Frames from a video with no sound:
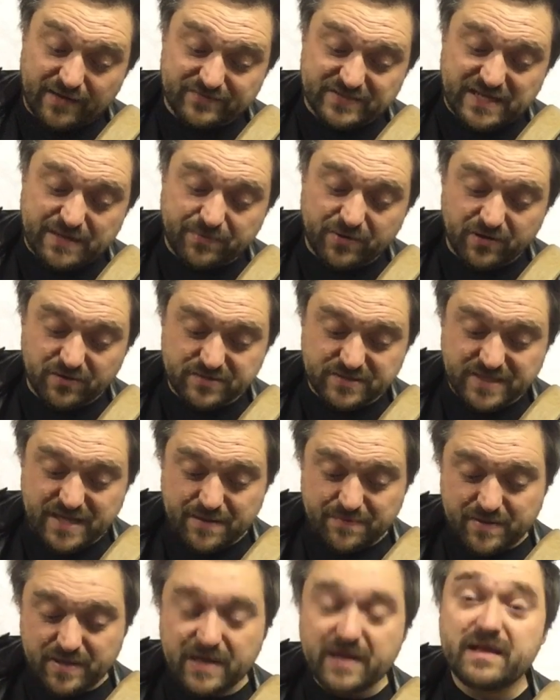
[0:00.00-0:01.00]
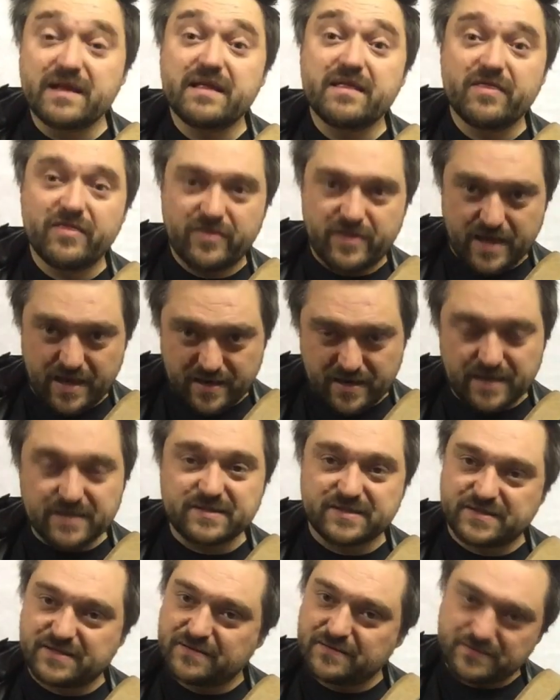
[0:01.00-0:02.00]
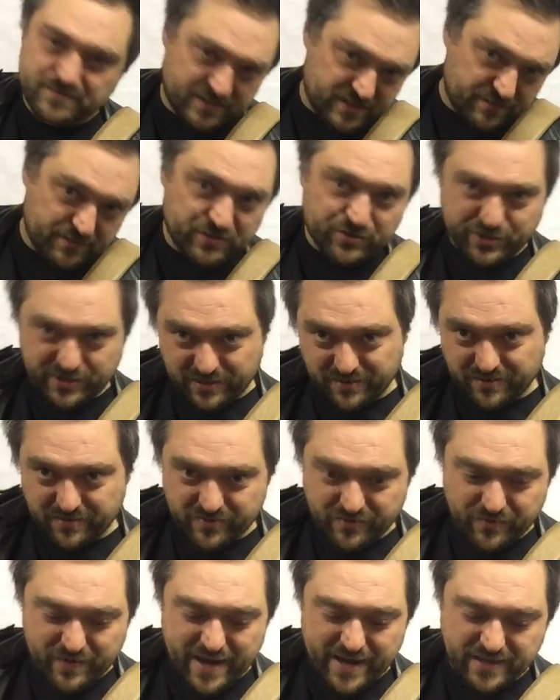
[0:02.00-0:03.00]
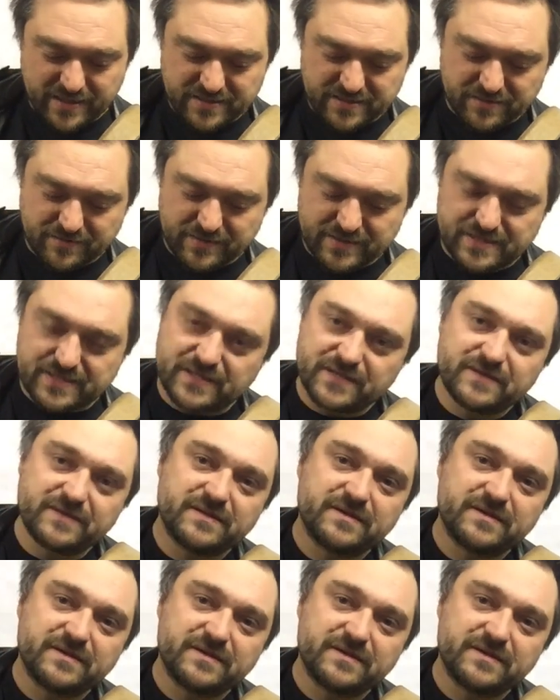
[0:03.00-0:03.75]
step, whole step. Then it's symmetrical all the way. So it's